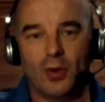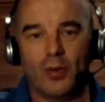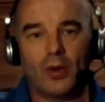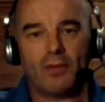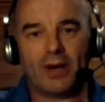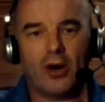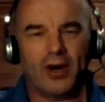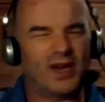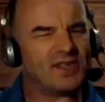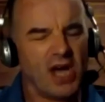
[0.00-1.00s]
We want to belong,
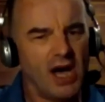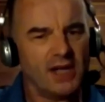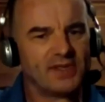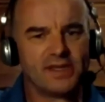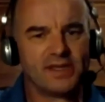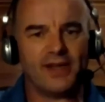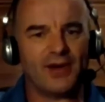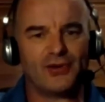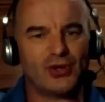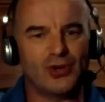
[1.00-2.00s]
and it's hard to tie
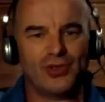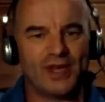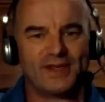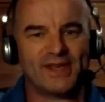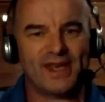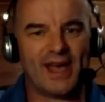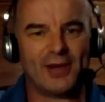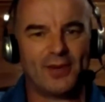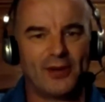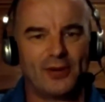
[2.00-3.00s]
those two things together,
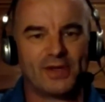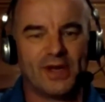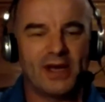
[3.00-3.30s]
because